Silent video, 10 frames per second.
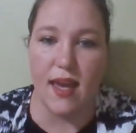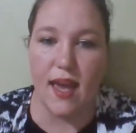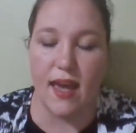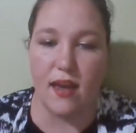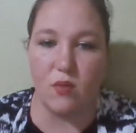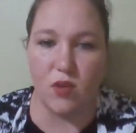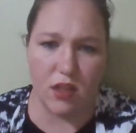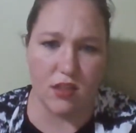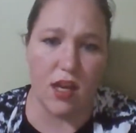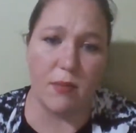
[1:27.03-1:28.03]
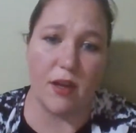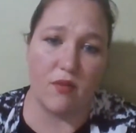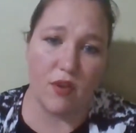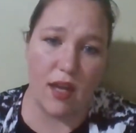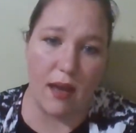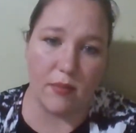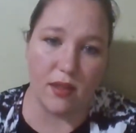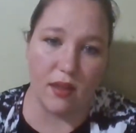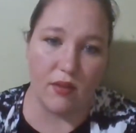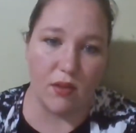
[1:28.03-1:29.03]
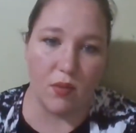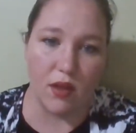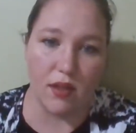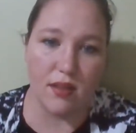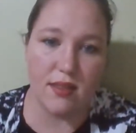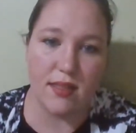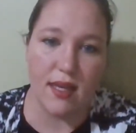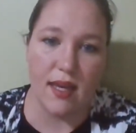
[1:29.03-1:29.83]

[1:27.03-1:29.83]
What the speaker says: and we're going to talk about our vocabulary words.